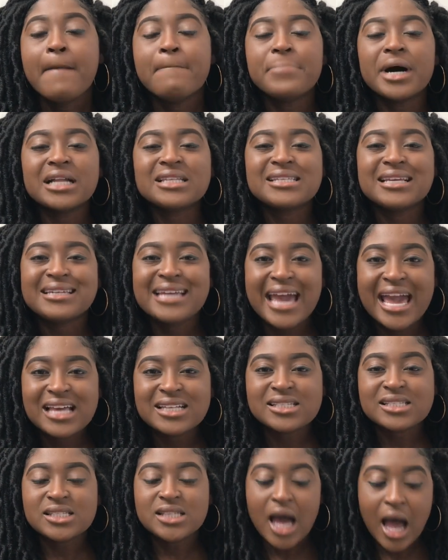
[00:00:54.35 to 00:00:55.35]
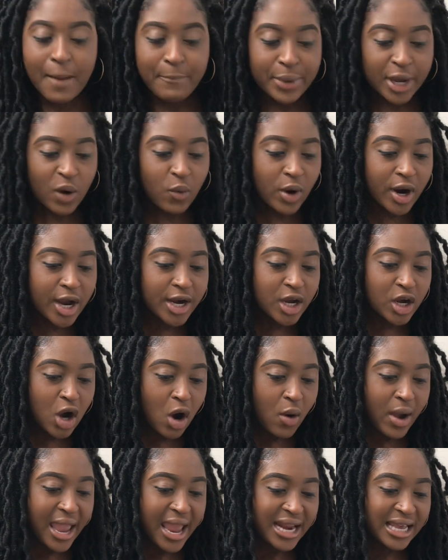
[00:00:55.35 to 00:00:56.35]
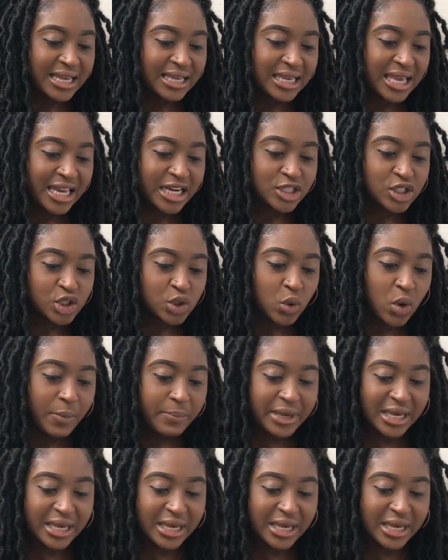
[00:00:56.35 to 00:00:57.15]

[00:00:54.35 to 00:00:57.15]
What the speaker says: But today's topic, we're going to go ahead and get into it.